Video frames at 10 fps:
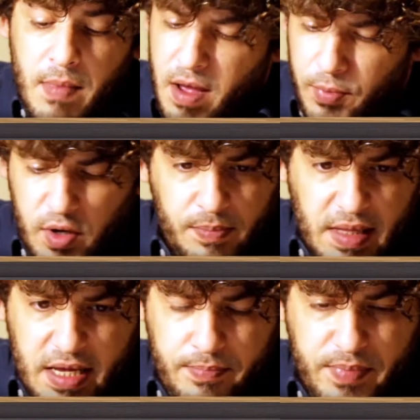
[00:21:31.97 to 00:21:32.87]
my opponent
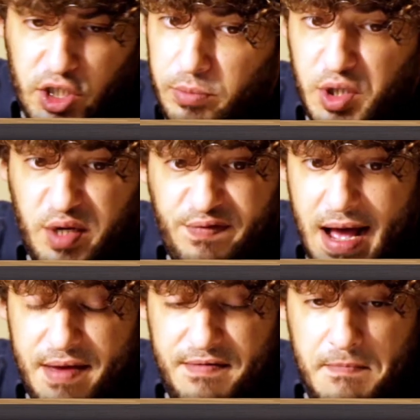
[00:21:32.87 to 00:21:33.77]
played bishop
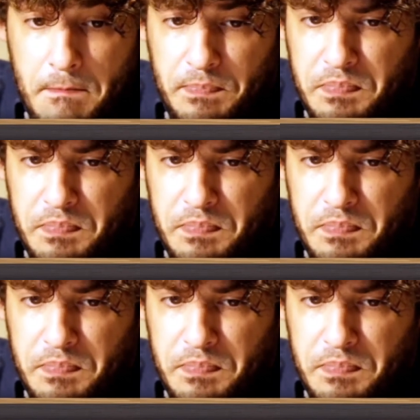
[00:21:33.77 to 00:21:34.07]
g5.